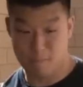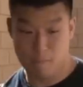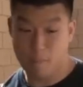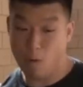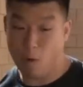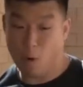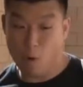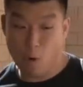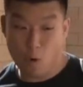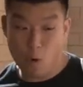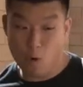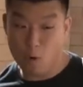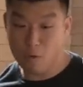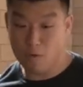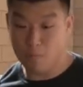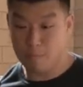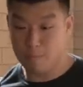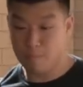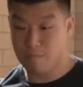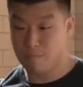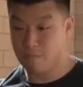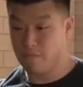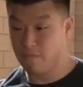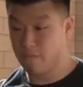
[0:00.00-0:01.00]
whole
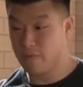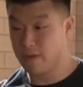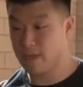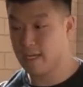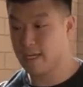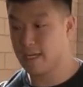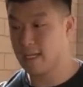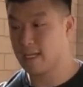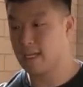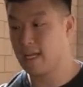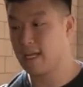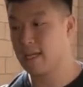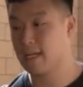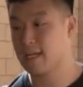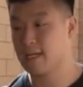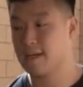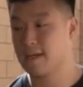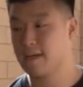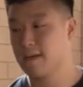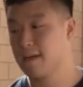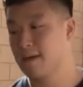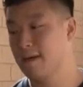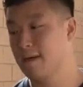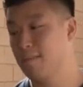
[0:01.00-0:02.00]
freaking like
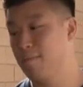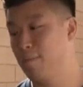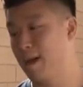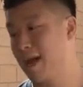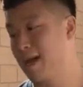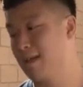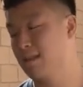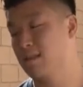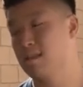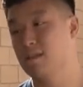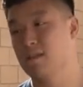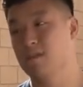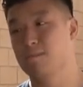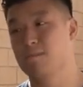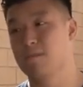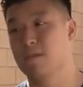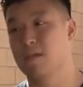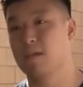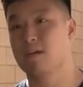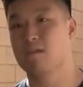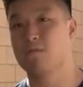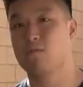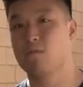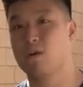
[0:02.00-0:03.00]
bathtub
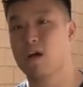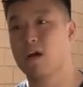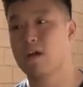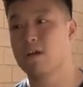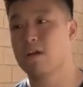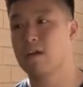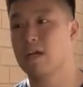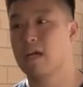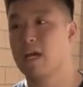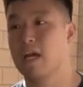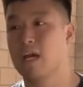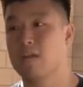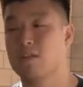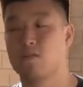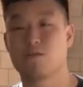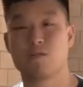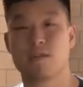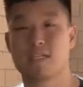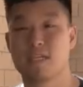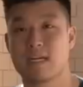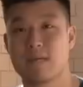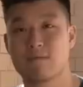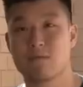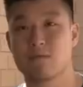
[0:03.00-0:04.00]
thing of water
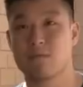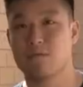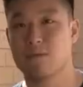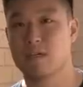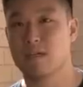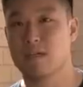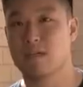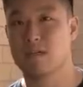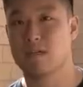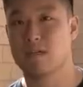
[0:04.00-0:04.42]
3 times a week.